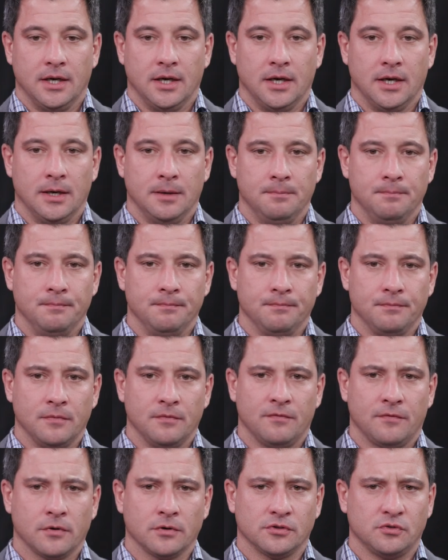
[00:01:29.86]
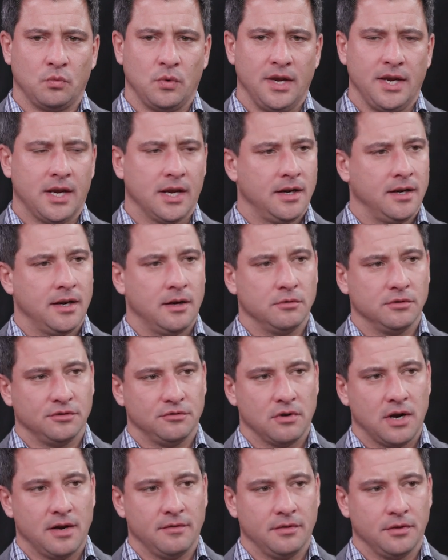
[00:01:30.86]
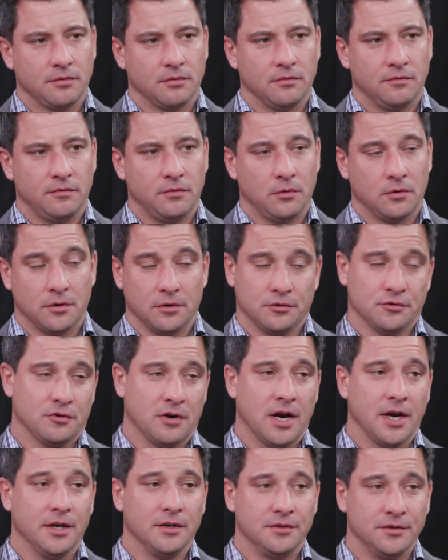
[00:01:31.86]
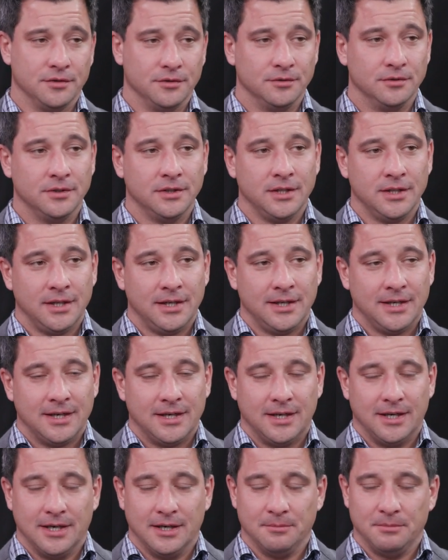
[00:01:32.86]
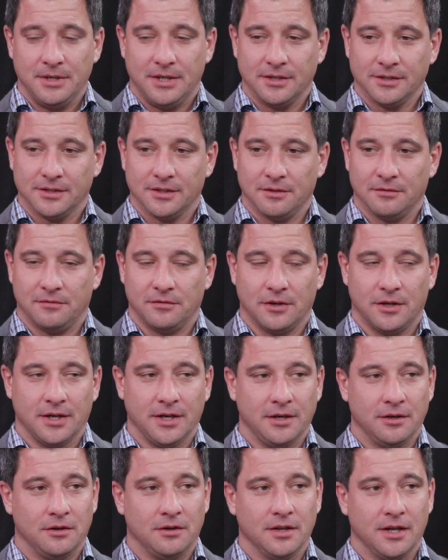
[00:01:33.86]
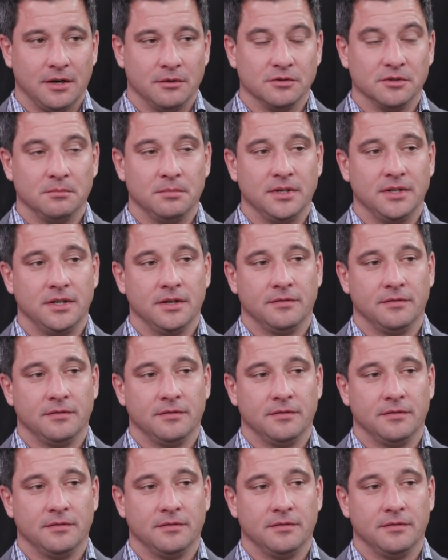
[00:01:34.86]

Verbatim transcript: um, first weekend, I was driving through Florida, trying to. Uh, because of the flooding and all that, it was a bit